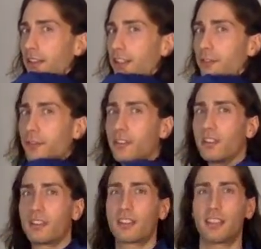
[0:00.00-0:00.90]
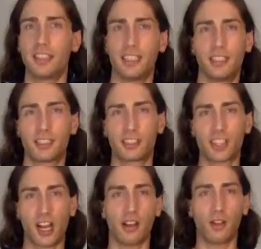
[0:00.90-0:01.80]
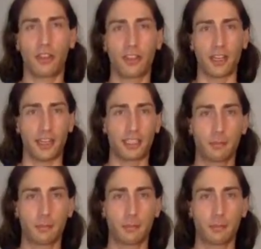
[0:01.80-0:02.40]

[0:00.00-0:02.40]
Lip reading: differently styled thing. It's